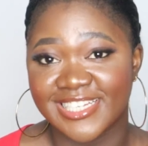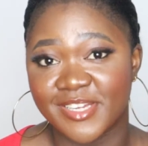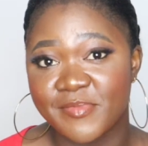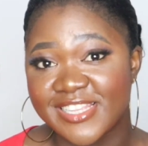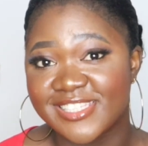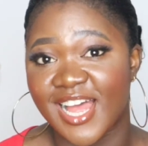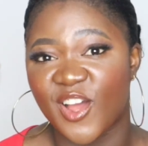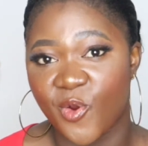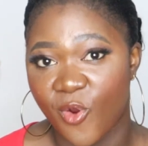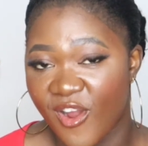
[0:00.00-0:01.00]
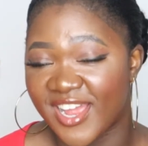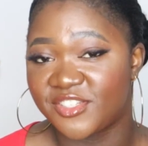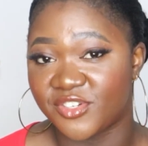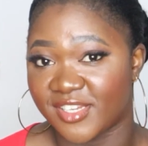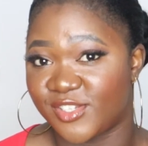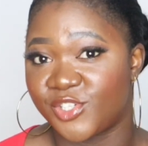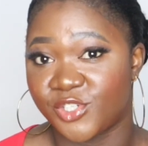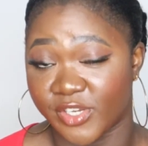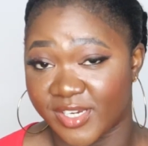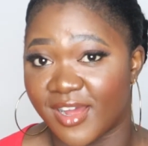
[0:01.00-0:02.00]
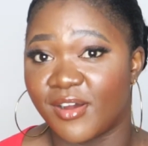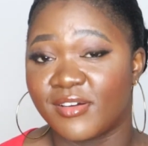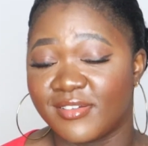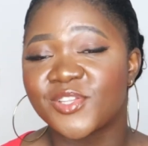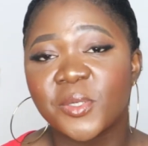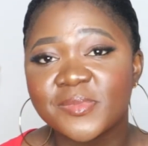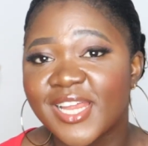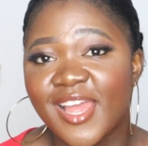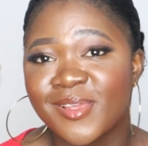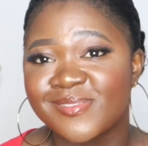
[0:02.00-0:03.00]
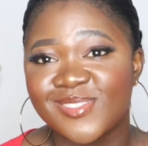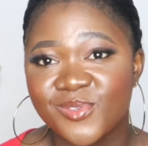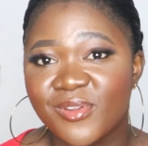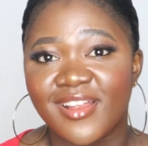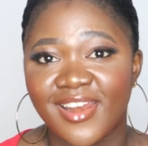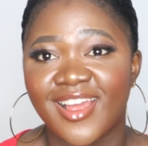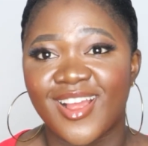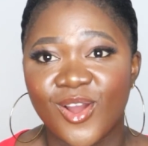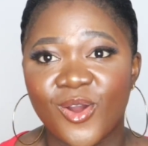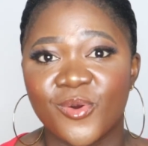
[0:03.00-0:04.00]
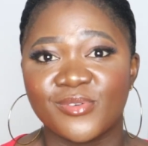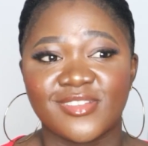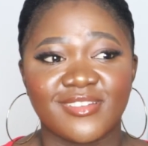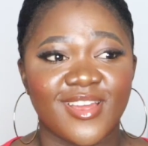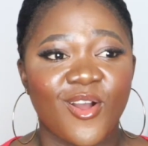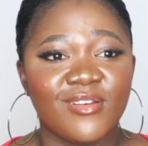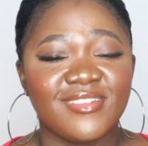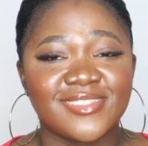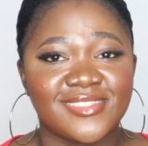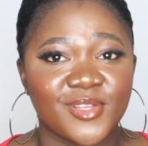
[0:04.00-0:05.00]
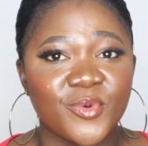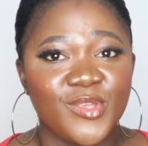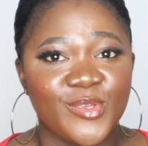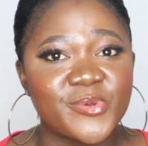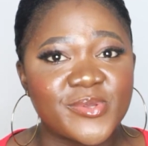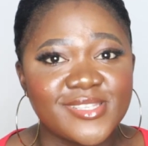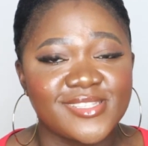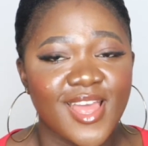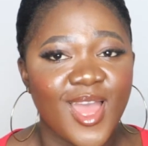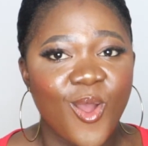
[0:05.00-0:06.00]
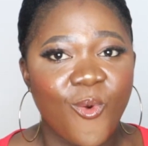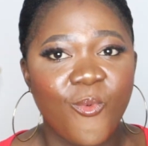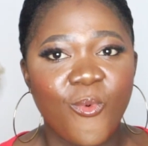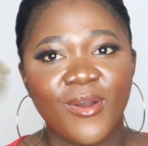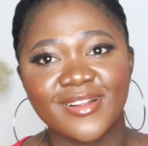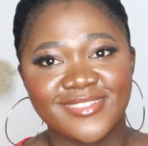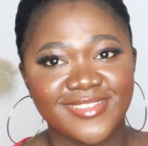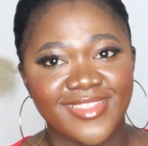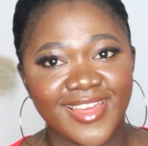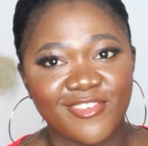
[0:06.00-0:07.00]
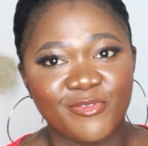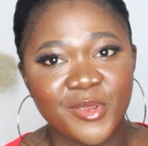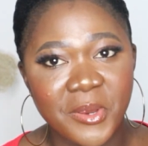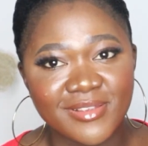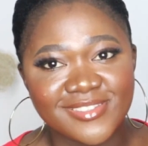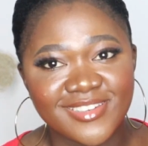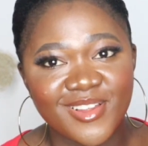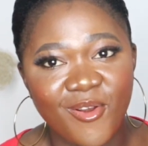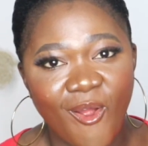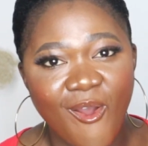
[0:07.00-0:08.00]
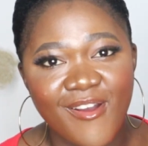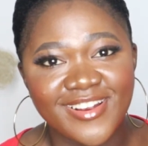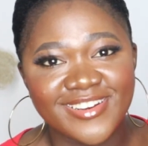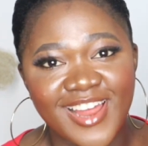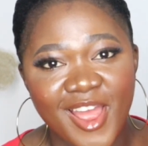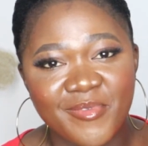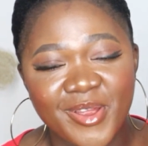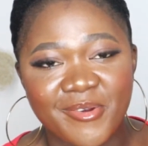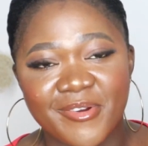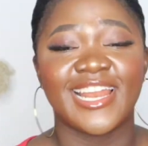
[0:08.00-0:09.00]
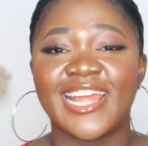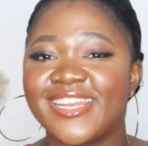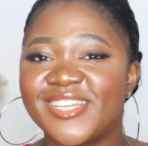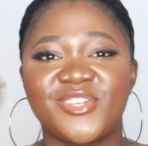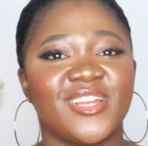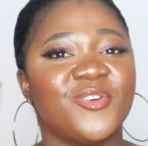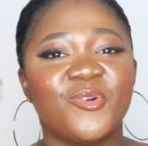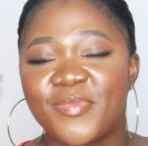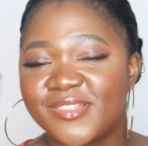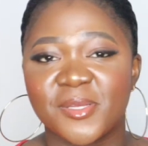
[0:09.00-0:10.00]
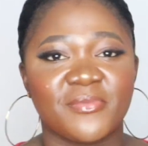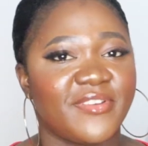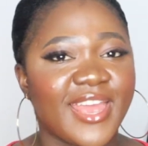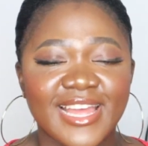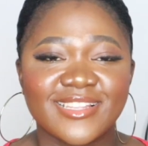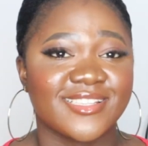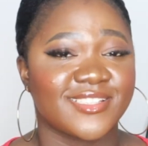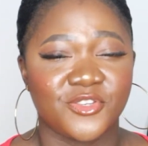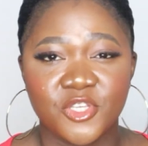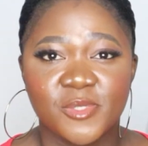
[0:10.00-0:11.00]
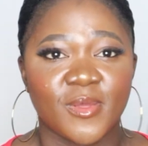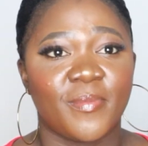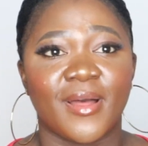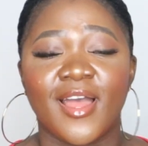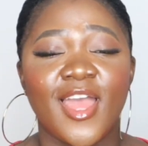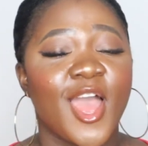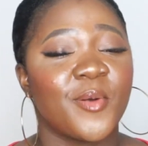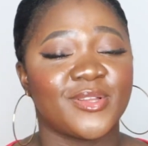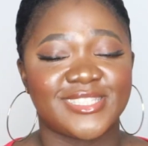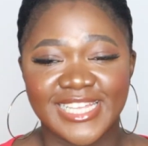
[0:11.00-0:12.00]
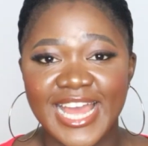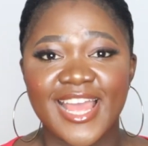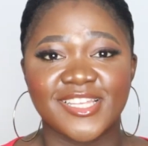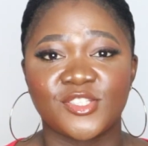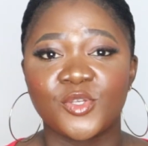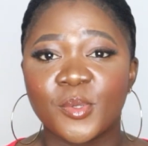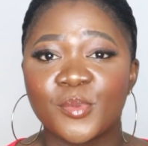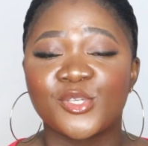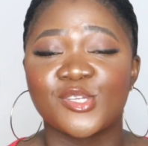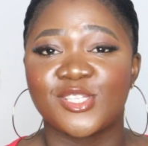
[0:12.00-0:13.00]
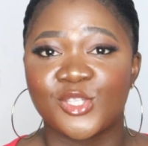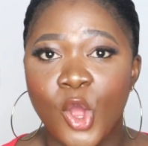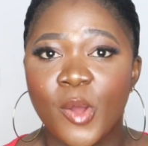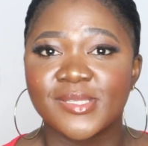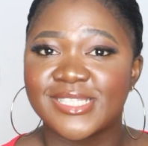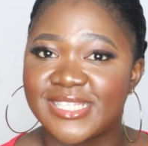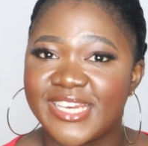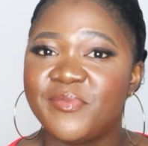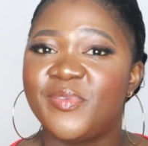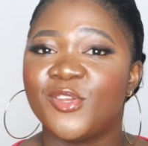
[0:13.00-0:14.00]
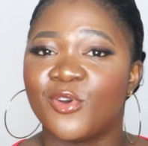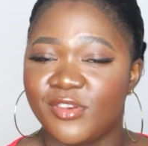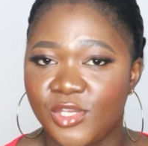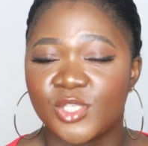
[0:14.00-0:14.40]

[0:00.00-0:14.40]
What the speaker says: Germans are quite traditional. They sometimes do not let go, so they always still use what they have been using a long time ago. Like literally, who puts up vacancies in newspaper? But guys, you people should stop sleeping on